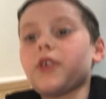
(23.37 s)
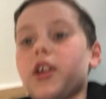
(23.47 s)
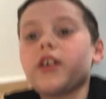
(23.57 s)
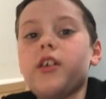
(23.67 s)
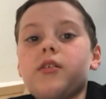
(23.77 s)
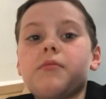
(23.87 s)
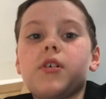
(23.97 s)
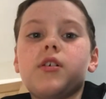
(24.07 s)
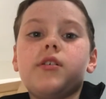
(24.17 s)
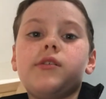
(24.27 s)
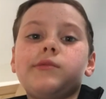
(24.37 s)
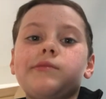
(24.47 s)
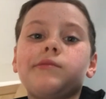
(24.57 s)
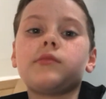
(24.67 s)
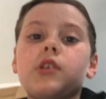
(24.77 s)
really.
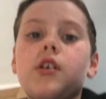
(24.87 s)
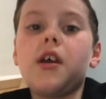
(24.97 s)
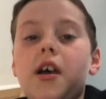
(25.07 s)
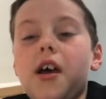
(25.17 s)
But